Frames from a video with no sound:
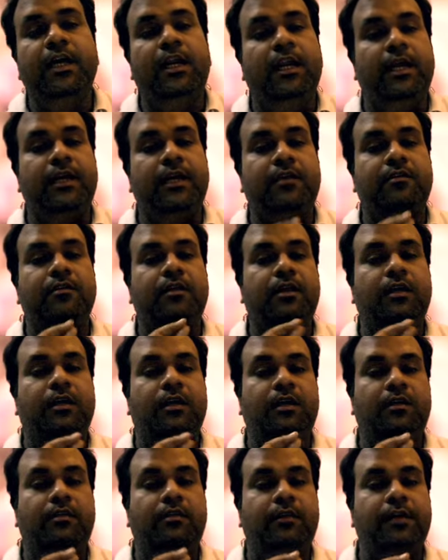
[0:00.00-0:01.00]
Like
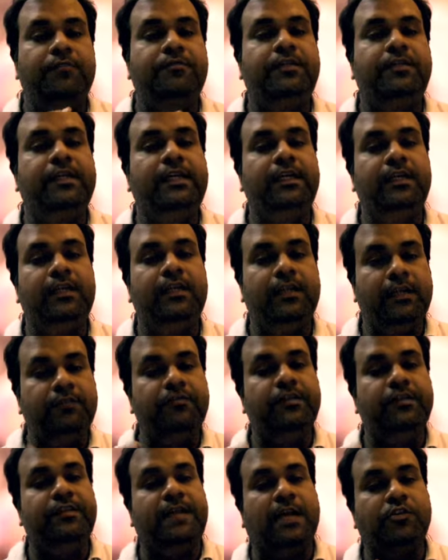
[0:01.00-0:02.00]
if
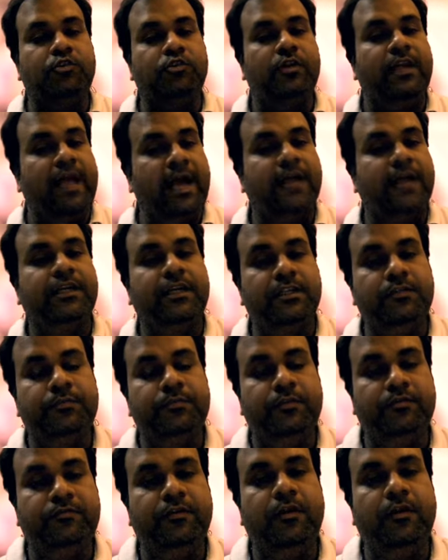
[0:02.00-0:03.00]
the sexual act is
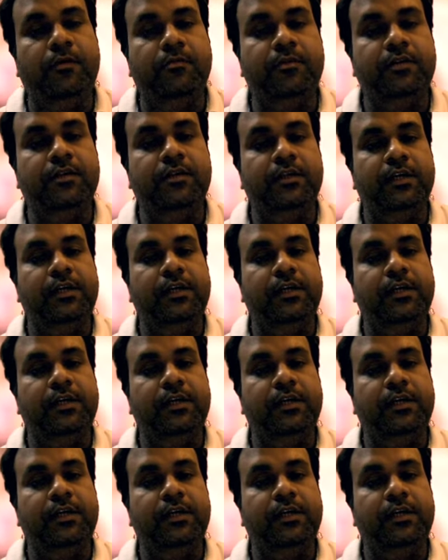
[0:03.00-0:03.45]
performed,